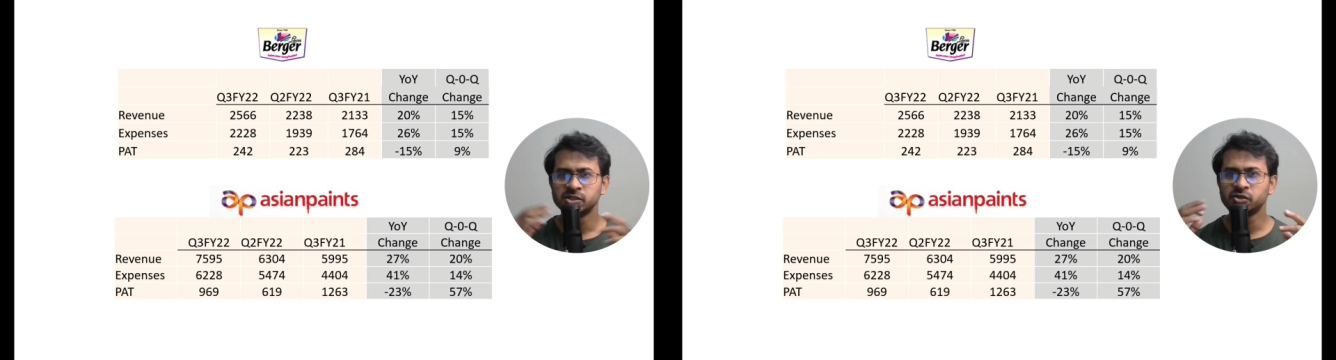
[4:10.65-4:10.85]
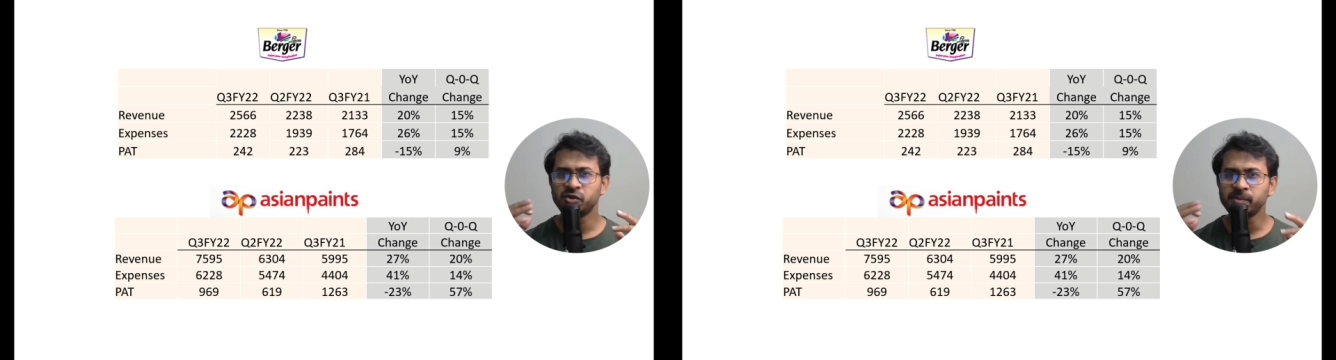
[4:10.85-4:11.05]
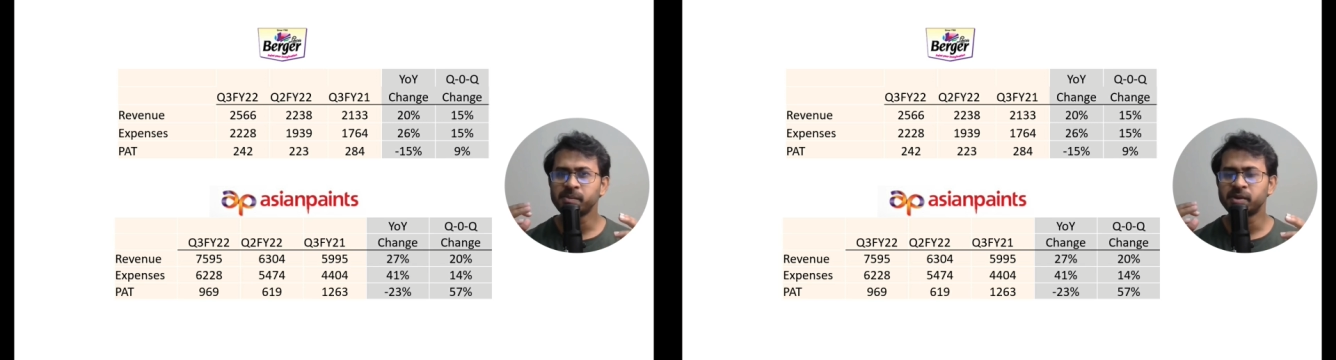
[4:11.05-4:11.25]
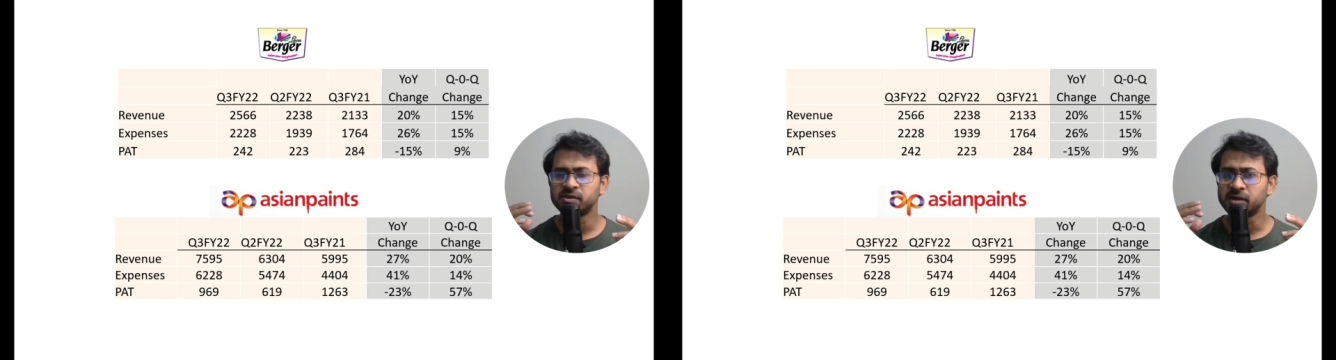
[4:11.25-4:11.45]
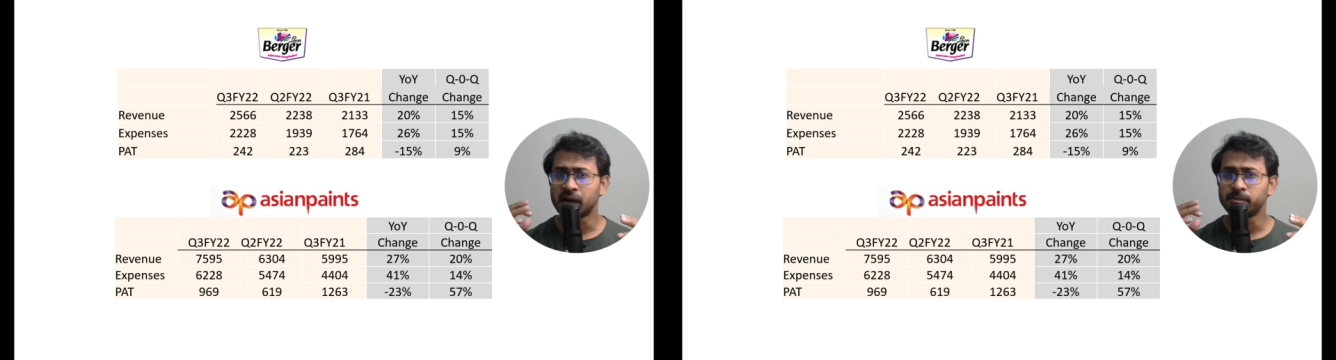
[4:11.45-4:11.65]
So remember
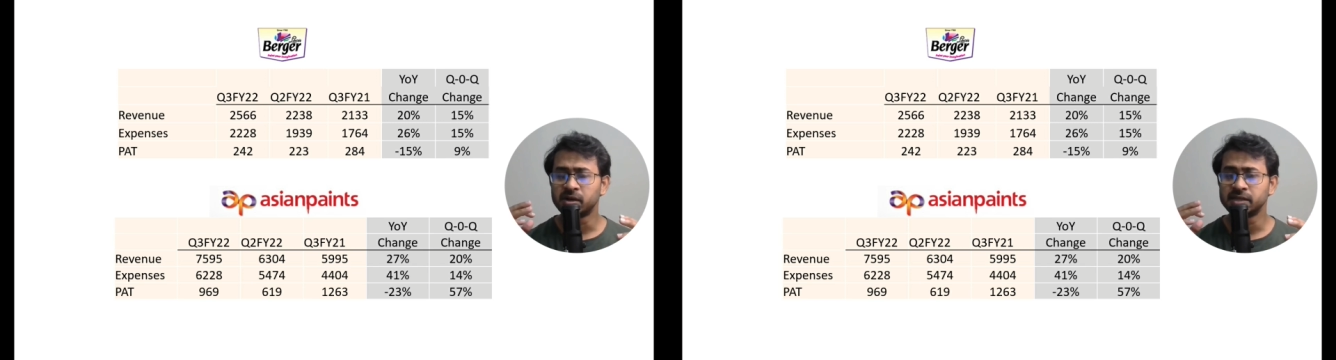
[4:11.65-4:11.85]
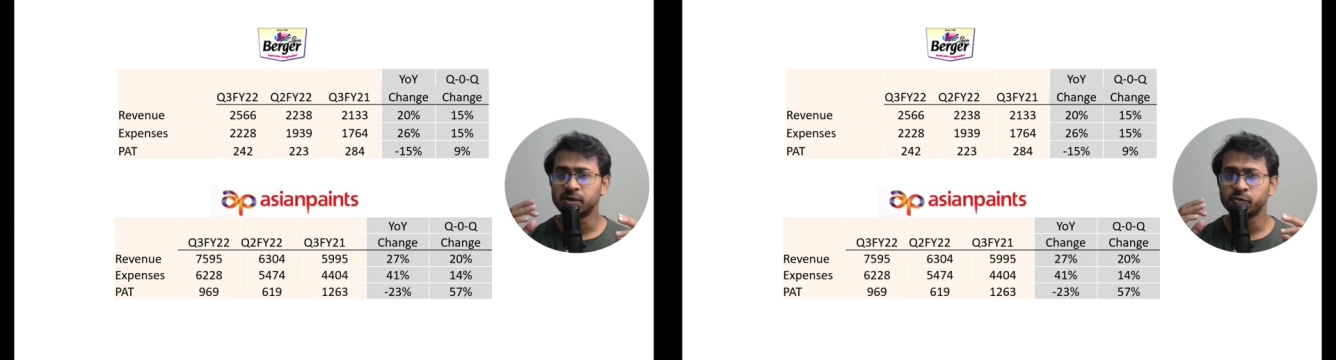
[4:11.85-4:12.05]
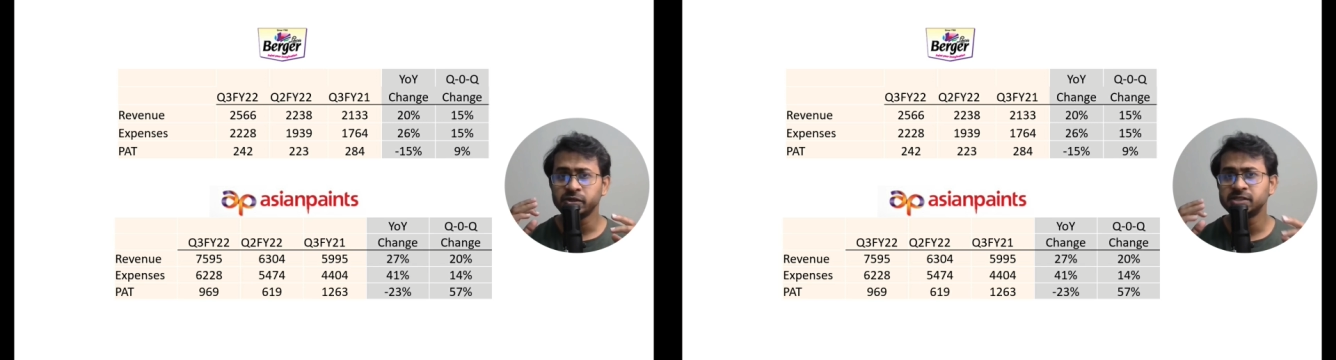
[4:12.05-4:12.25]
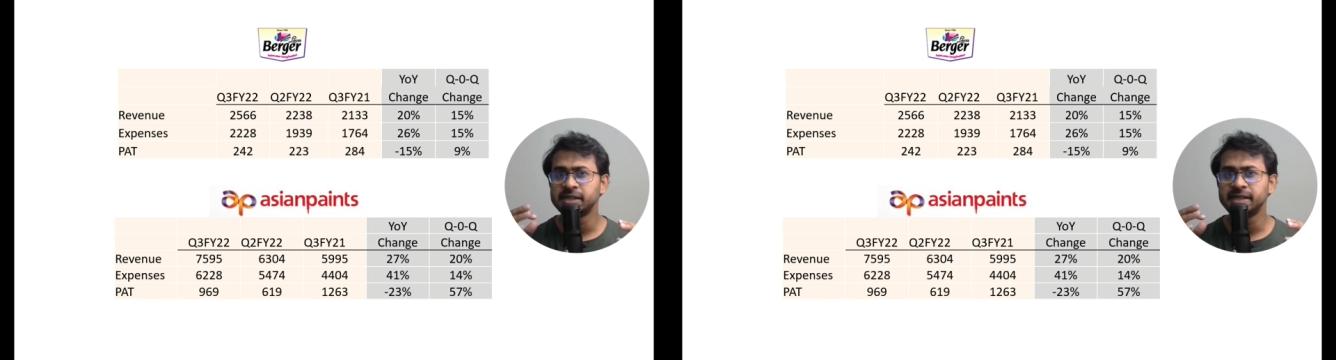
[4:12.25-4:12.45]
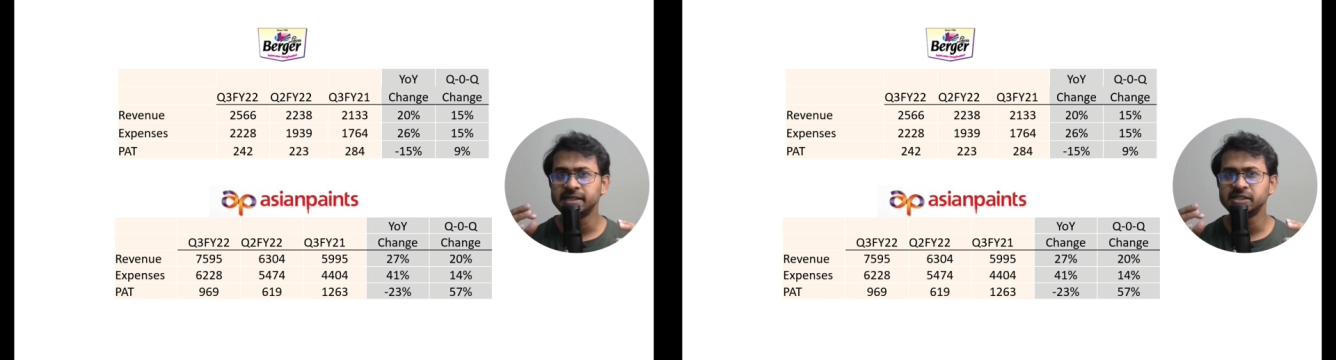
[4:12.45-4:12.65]
the number that we
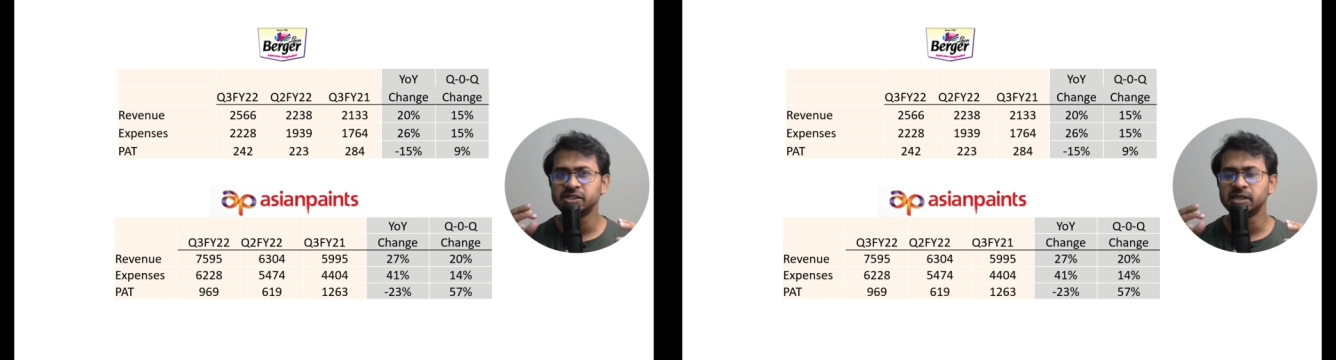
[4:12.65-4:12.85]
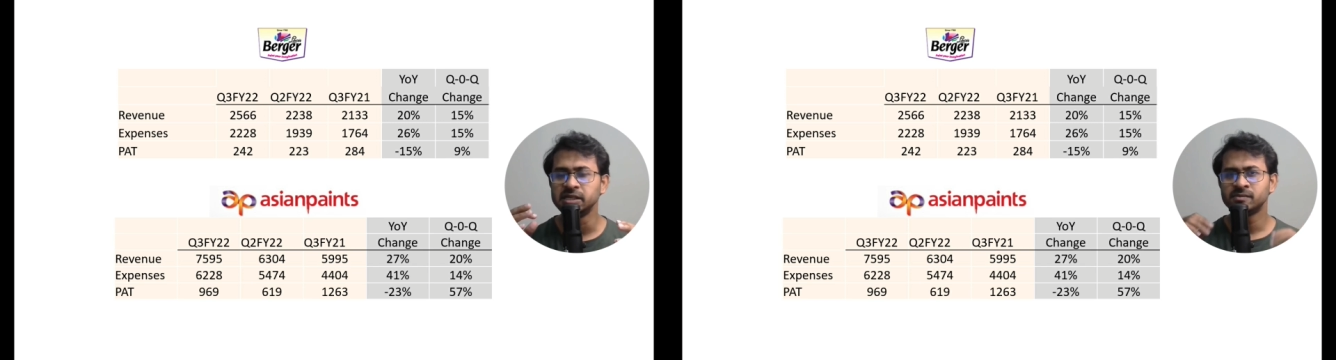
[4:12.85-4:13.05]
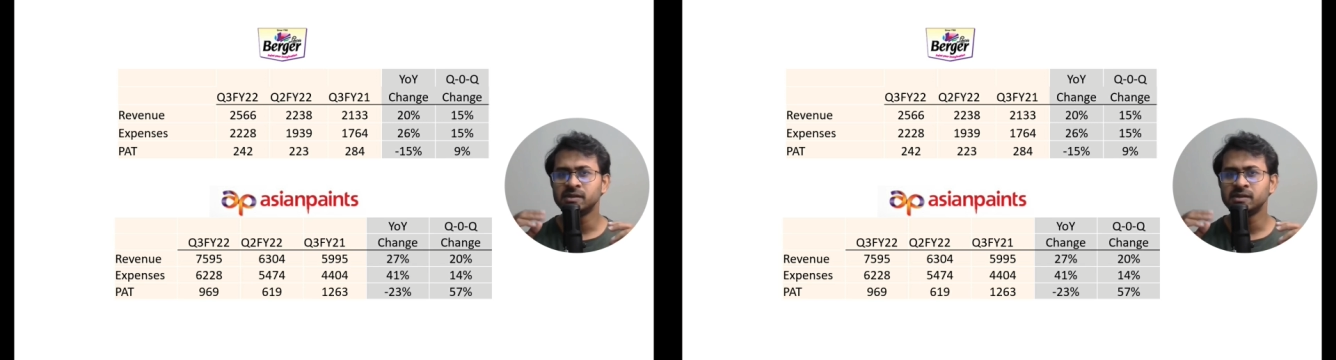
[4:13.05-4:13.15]
said initially,